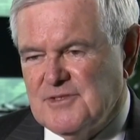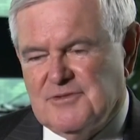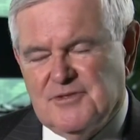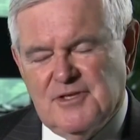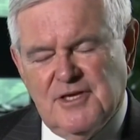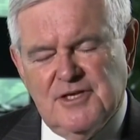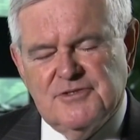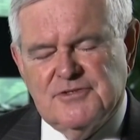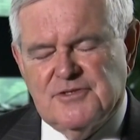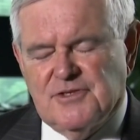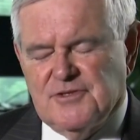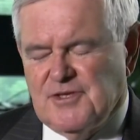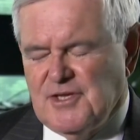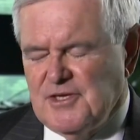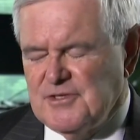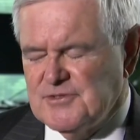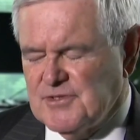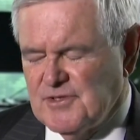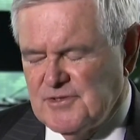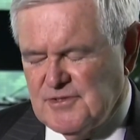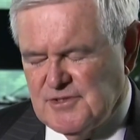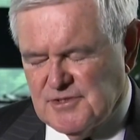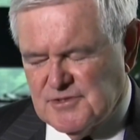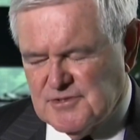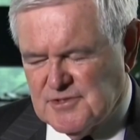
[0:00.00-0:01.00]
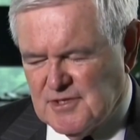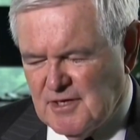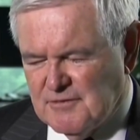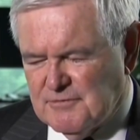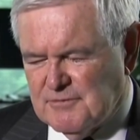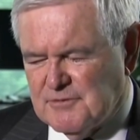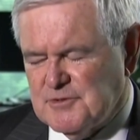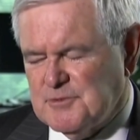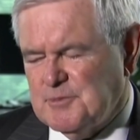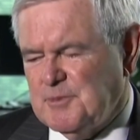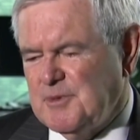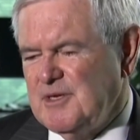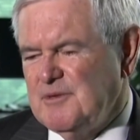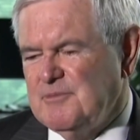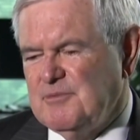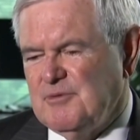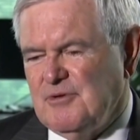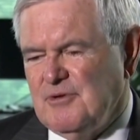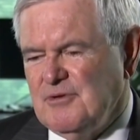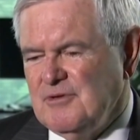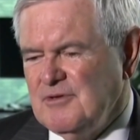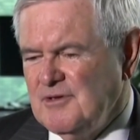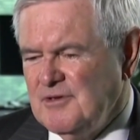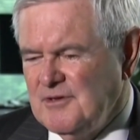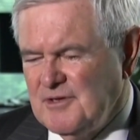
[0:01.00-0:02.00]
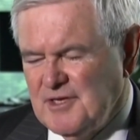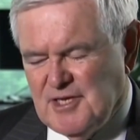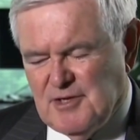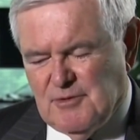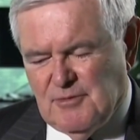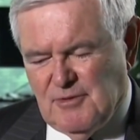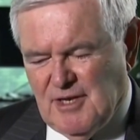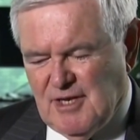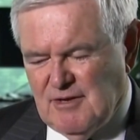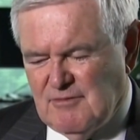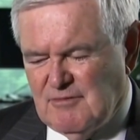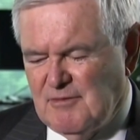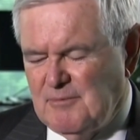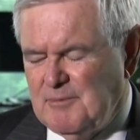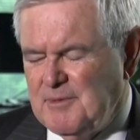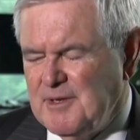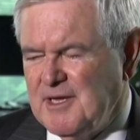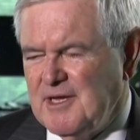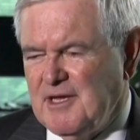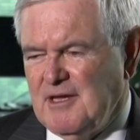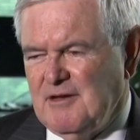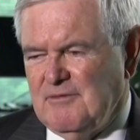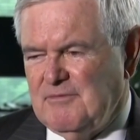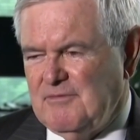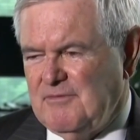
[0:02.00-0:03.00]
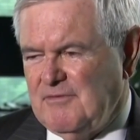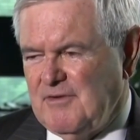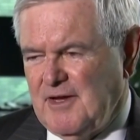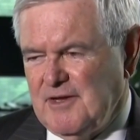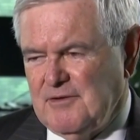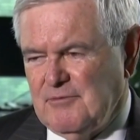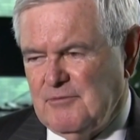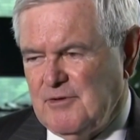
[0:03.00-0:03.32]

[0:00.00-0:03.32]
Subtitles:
These are the toughest people he will ever be a fight